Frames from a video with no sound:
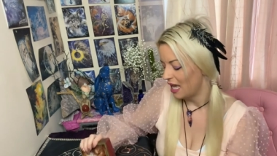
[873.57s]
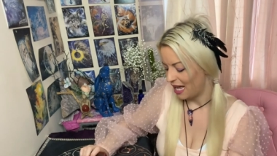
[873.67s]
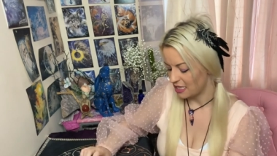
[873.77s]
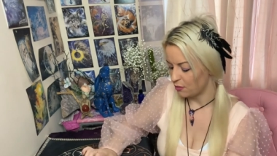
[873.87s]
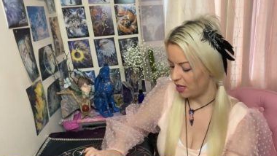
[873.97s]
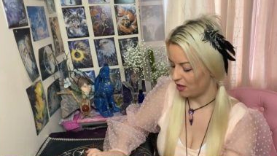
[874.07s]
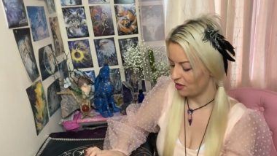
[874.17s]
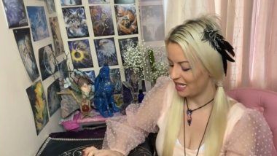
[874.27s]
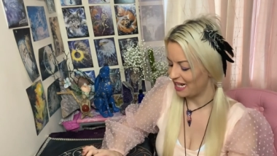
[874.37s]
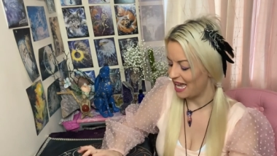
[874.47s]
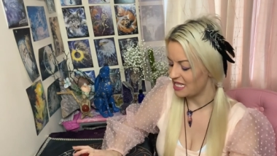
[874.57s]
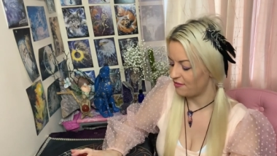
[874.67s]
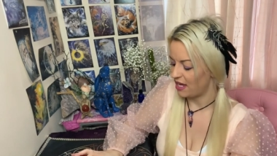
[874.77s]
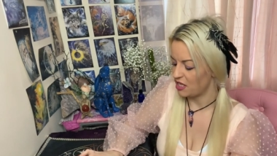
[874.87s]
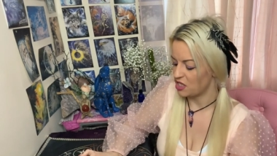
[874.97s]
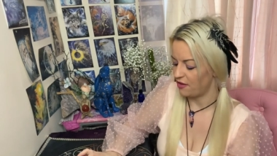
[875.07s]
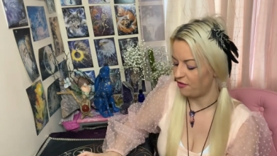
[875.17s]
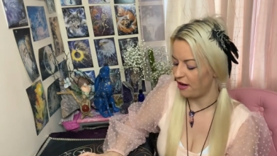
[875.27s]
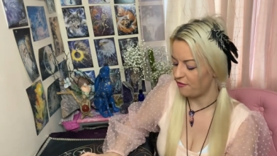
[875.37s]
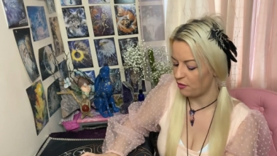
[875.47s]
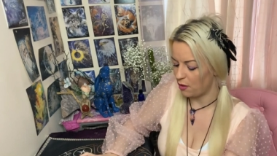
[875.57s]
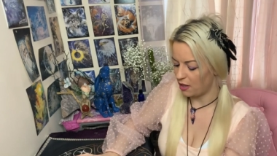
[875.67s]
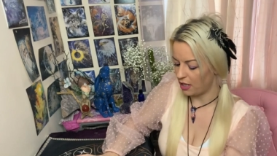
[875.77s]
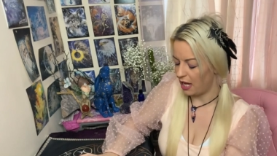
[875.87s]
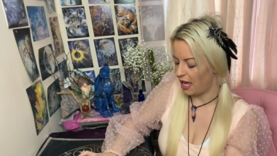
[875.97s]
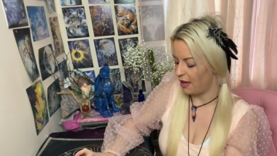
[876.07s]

Has to work on the collective energy for everyone,